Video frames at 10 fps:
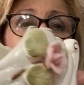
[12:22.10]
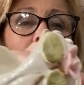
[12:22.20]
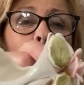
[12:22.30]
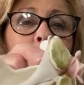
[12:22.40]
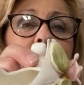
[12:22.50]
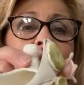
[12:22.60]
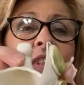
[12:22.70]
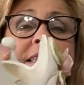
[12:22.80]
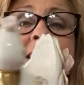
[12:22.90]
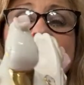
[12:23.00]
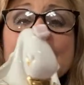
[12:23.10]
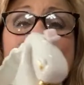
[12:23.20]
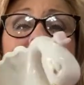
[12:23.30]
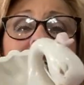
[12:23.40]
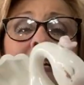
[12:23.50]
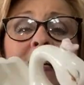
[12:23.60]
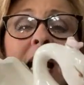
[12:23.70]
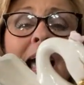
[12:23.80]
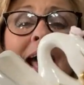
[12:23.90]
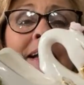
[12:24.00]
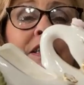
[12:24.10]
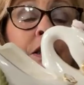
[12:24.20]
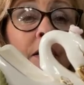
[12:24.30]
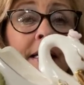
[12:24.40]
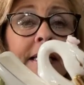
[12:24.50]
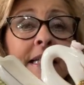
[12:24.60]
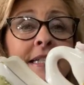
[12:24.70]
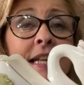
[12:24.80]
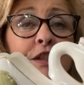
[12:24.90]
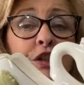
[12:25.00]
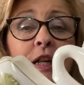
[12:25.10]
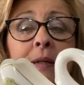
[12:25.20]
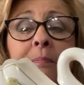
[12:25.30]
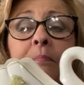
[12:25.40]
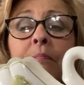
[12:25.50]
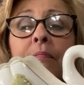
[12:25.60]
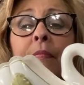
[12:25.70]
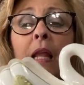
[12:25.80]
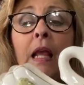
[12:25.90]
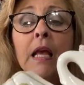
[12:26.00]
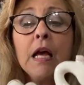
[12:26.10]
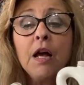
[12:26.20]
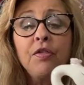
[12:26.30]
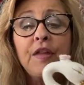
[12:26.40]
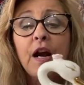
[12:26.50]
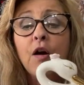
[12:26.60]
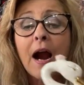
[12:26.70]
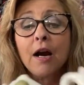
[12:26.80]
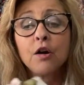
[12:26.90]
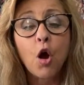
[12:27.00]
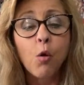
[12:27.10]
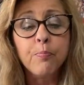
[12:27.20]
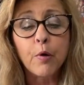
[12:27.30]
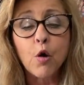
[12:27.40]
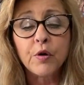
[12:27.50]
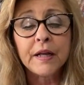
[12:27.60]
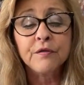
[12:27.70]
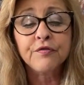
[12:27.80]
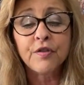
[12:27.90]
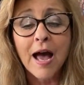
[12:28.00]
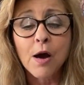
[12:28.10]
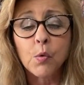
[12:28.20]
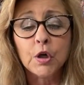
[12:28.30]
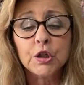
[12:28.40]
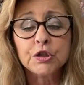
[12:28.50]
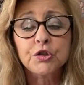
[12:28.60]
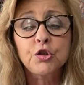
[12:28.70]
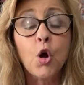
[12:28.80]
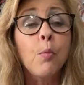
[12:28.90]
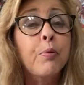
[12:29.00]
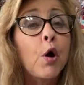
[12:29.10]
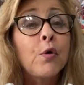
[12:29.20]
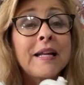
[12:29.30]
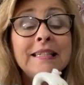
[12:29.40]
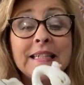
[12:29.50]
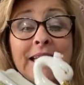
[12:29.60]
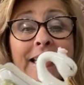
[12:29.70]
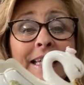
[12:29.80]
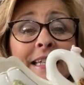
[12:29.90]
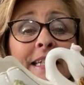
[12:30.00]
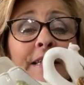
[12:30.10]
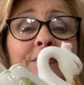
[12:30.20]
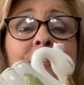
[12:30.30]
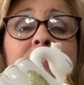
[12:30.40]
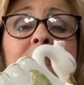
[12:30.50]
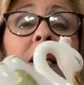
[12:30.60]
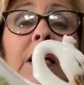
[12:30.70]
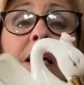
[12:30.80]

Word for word: um, this is in excellent condition. There are no broken flowers, no broken leaves.